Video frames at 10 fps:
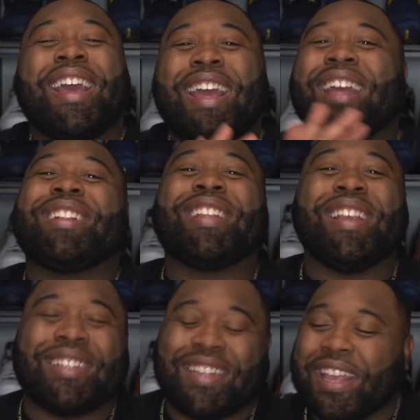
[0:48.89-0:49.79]
and
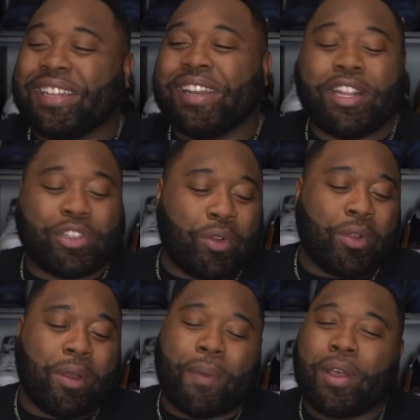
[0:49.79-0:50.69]
things of that nature
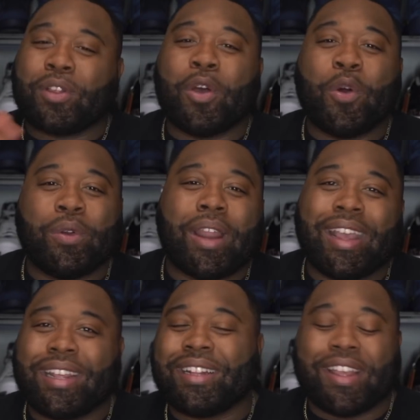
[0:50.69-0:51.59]
about the whole
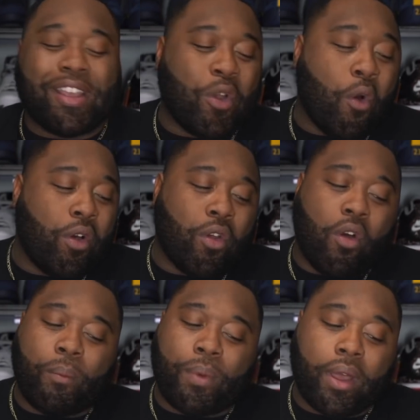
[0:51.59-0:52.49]
Nike thing going
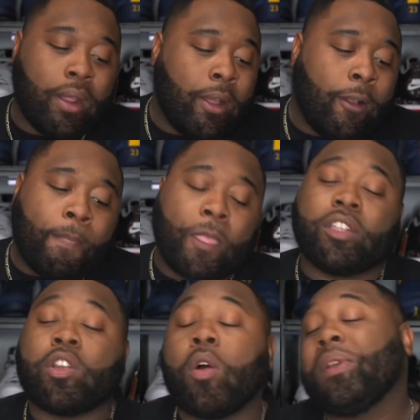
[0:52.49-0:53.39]
on, but it's
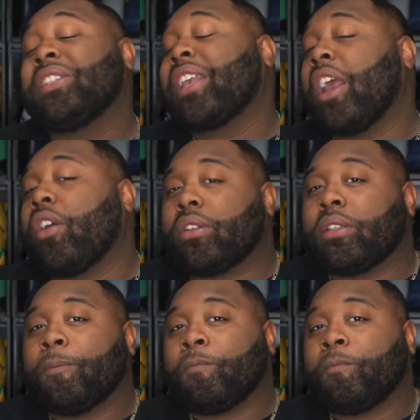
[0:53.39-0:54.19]
going to be scarce.